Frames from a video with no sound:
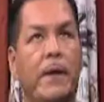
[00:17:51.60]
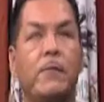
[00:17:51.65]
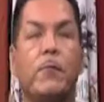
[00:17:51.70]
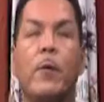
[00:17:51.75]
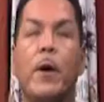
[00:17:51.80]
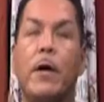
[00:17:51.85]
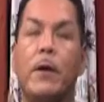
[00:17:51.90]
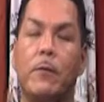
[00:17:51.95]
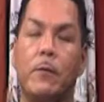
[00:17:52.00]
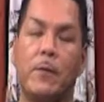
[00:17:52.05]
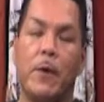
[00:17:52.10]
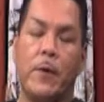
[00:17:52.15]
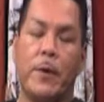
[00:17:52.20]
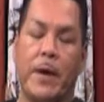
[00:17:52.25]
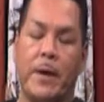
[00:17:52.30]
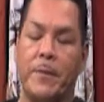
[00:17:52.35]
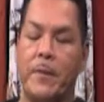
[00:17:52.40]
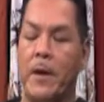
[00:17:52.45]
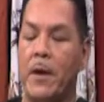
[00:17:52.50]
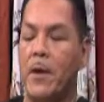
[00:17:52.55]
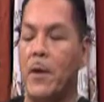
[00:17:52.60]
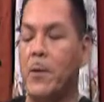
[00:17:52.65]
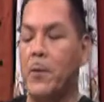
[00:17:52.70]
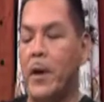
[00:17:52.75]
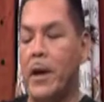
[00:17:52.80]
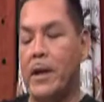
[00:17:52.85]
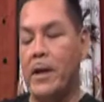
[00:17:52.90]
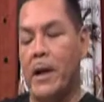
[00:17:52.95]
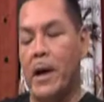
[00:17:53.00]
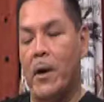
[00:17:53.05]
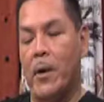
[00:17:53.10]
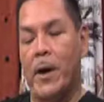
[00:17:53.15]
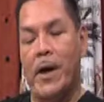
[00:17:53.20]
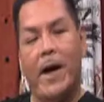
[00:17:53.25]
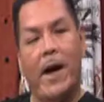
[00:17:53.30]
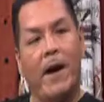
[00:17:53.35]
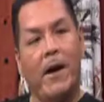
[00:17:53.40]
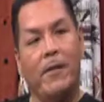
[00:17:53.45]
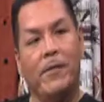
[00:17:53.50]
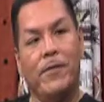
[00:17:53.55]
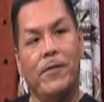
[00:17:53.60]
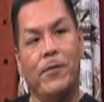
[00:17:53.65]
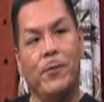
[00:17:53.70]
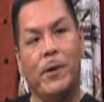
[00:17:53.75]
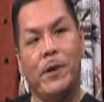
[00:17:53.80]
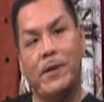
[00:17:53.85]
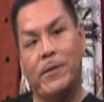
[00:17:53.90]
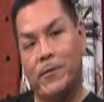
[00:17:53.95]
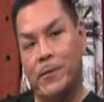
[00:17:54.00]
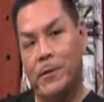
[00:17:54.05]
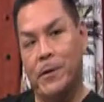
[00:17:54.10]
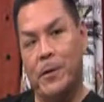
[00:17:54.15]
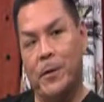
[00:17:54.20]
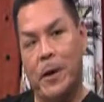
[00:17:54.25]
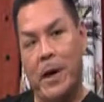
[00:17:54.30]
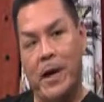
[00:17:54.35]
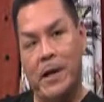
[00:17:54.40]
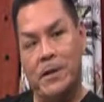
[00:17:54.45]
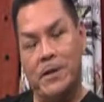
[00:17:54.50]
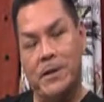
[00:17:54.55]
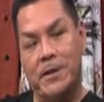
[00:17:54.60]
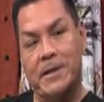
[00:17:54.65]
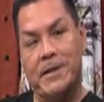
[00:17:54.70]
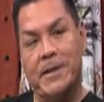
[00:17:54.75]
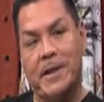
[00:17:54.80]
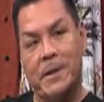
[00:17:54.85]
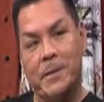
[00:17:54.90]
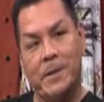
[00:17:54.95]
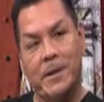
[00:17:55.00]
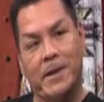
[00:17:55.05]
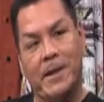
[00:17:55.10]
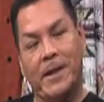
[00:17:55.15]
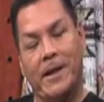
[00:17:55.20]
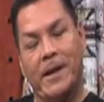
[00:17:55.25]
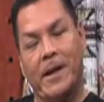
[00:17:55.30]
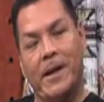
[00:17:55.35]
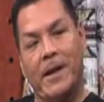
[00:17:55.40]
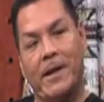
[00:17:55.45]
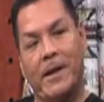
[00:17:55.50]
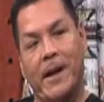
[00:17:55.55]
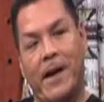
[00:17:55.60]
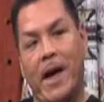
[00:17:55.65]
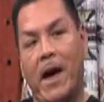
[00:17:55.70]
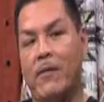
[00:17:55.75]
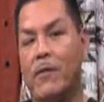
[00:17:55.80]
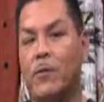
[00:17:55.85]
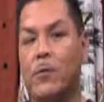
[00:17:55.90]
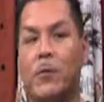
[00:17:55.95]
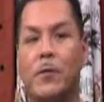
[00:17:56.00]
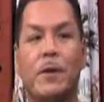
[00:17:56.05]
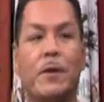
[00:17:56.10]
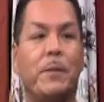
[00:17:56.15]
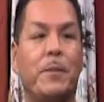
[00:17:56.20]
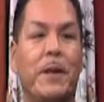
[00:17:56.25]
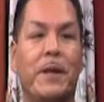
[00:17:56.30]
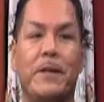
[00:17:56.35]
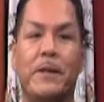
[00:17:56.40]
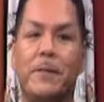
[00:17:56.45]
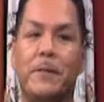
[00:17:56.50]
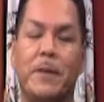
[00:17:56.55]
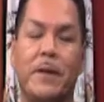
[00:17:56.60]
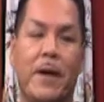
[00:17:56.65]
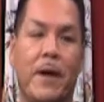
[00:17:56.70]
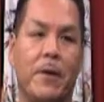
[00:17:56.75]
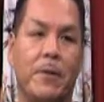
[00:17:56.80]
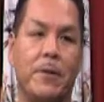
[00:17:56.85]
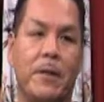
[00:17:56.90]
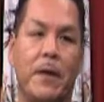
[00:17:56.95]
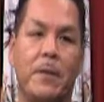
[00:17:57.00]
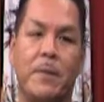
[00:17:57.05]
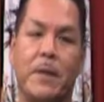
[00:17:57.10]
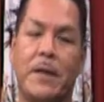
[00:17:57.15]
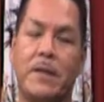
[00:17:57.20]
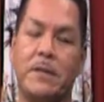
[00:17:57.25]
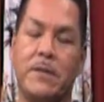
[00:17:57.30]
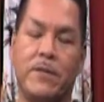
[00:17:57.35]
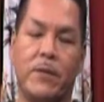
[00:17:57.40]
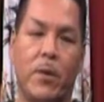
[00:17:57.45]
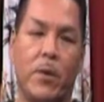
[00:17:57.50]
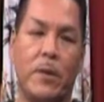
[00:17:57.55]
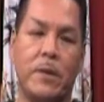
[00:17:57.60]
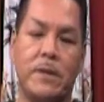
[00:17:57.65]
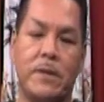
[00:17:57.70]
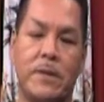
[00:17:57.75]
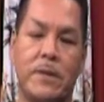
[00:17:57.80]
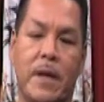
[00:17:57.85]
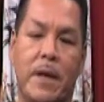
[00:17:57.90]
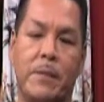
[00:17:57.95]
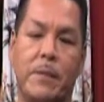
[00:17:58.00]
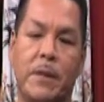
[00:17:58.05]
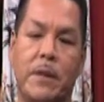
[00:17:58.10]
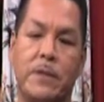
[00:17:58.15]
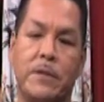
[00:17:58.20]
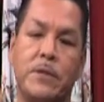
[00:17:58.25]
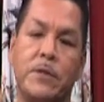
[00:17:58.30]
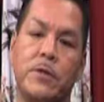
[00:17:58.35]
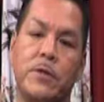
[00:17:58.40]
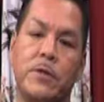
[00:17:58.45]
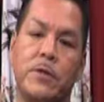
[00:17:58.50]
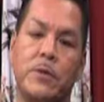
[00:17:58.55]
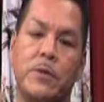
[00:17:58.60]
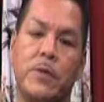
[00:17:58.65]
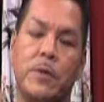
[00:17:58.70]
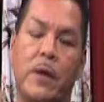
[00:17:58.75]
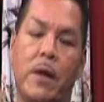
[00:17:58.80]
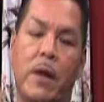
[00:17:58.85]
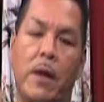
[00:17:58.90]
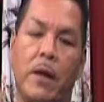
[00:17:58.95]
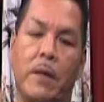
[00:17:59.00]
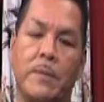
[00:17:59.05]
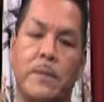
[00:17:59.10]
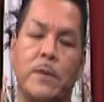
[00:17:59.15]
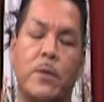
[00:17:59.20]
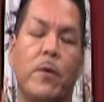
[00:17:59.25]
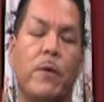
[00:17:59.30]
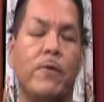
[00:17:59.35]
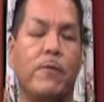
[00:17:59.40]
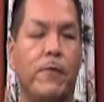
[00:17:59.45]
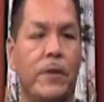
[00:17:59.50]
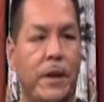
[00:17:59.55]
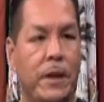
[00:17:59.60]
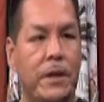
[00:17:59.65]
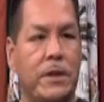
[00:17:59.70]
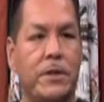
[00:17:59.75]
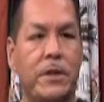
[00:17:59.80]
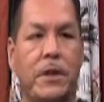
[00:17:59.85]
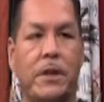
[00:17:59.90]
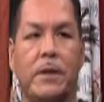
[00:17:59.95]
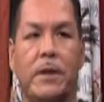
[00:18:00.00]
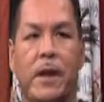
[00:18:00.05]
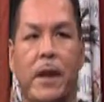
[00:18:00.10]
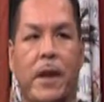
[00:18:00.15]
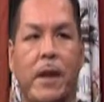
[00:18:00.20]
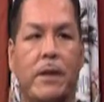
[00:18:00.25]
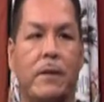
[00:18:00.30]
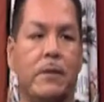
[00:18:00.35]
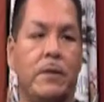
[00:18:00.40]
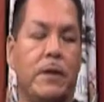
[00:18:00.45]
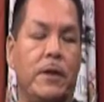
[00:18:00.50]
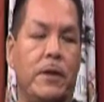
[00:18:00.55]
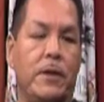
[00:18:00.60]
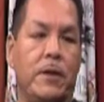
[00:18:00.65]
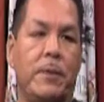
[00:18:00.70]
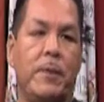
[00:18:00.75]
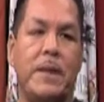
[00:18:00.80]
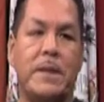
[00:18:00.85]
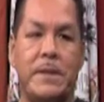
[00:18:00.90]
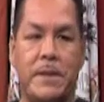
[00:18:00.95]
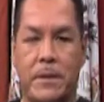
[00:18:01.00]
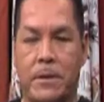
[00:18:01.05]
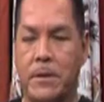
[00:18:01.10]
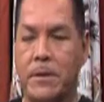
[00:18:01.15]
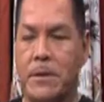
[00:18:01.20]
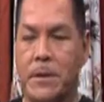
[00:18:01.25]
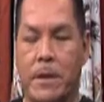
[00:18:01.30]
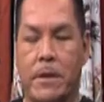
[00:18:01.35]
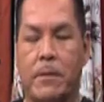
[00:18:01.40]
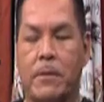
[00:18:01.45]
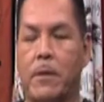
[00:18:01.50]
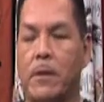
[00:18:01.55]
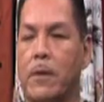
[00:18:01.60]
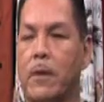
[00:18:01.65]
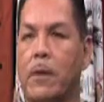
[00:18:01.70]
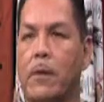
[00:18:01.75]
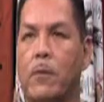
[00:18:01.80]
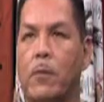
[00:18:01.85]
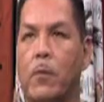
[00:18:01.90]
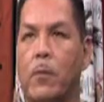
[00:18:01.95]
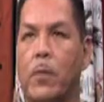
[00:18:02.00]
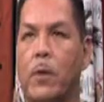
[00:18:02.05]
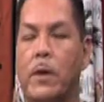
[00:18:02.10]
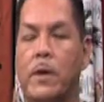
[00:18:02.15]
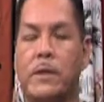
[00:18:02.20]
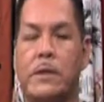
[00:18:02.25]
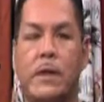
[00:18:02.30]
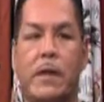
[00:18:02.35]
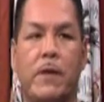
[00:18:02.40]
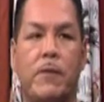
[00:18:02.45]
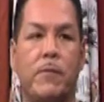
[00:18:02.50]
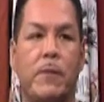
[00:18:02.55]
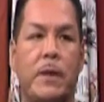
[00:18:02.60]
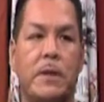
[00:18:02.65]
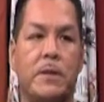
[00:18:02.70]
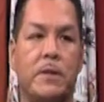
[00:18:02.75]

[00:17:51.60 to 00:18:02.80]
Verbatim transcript: I, right okay. Right now I have three different locations that I'm looking at. I haven't really pinned them down yet because of course it's coming to um, square footage and, and sure. you know, the best deals that they're willing to give me.